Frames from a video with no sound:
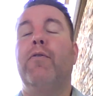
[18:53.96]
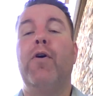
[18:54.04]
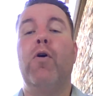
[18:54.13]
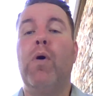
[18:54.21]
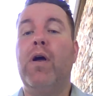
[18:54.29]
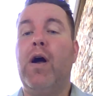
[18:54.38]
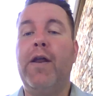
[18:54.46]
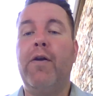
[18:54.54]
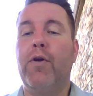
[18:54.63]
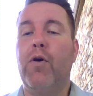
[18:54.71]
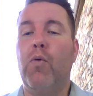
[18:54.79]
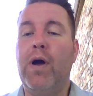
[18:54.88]
don't
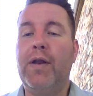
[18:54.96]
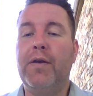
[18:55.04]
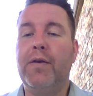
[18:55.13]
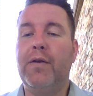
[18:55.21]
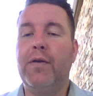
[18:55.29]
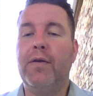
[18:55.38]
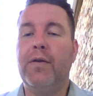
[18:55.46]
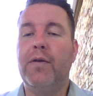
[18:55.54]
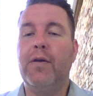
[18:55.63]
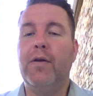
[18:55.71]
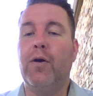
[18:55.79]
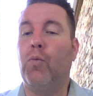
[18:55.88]
know what
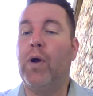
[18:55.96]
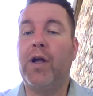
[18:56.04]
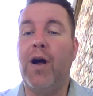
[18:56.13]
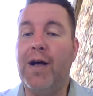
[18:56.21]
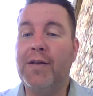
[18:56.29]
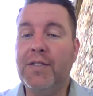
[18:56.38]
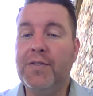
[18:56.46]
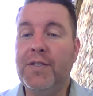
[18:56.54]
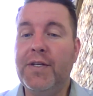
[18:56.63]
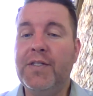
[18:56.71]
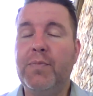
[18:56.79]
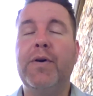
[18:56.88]
or what causes
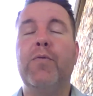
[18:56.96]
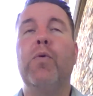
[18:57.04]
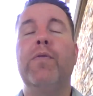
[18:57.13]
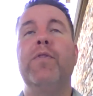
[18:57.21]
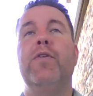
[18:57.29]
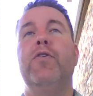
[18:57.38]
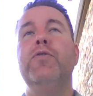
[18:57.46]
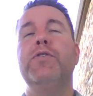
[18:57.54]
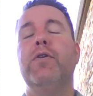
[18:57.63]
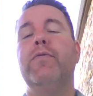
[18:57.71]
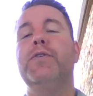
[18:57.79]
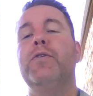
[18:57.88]
this, but when the new
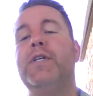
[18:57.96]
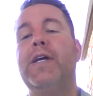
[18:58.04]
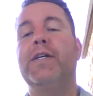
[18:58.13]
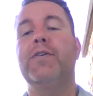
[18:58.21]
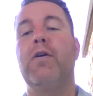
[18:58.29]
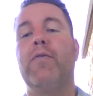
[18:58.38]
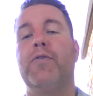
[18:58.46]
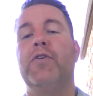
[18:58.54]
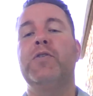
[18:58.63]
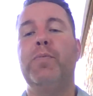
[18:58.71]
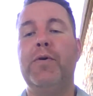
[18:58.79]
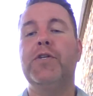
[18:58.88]
servicer takes over,
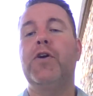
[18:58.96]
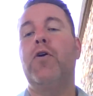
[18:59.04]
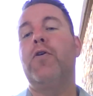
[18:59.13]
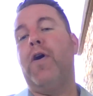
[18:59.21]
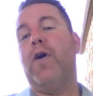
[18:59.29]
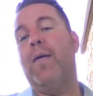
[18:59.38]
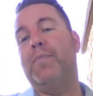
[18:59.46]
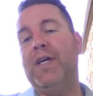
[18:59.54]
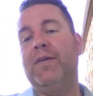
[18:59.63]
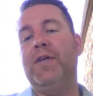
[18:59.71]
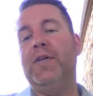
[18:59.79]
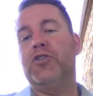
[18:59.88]
they're supposed to go to
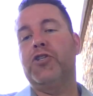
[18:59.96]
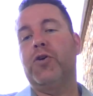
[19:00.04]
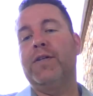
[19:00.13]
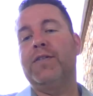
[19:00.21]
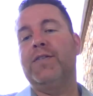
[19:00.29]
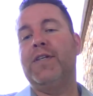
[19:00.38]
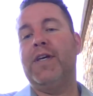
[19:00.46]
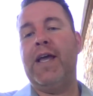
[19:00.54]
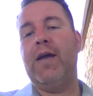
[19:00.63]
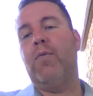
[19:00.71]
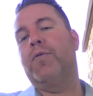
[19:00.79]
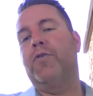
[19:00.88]
update the insurance and say,
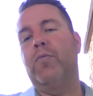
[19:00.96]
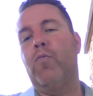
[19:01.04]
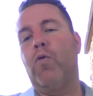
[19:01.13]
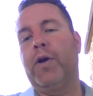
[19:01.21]
hey, we're the new